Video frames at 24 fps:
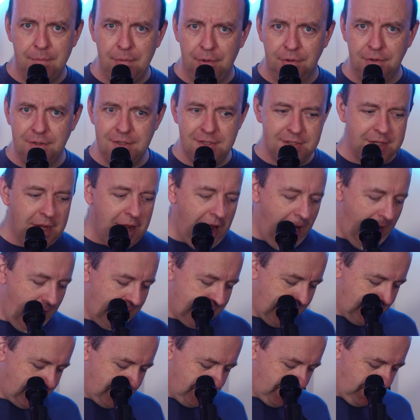buttons.
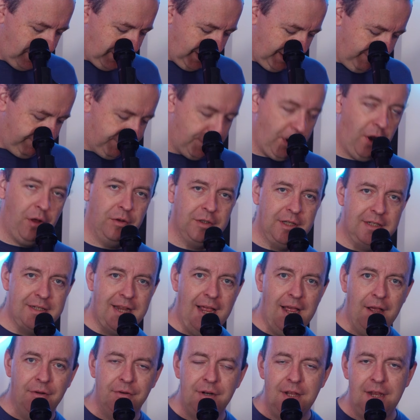And then the other thing, if you hold it
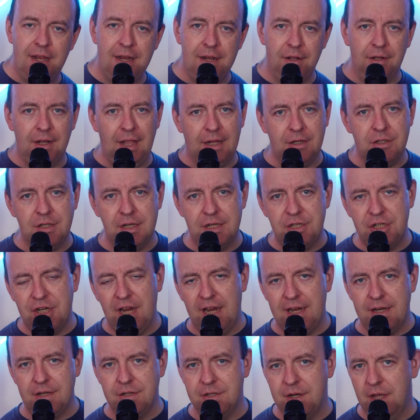down, it'll actually
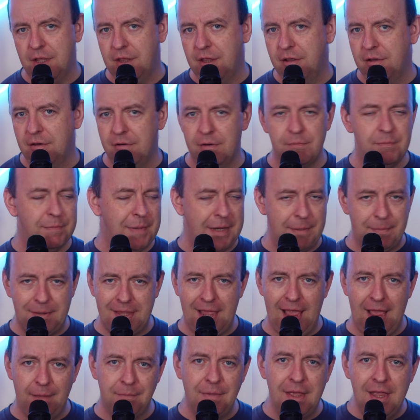change the
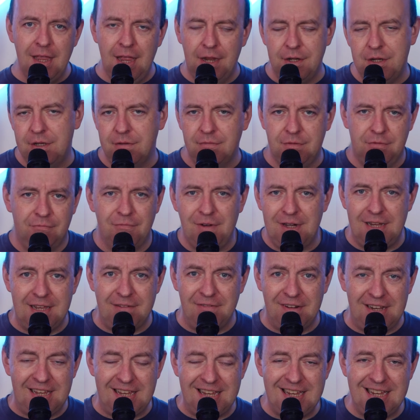BPM, and it's really, really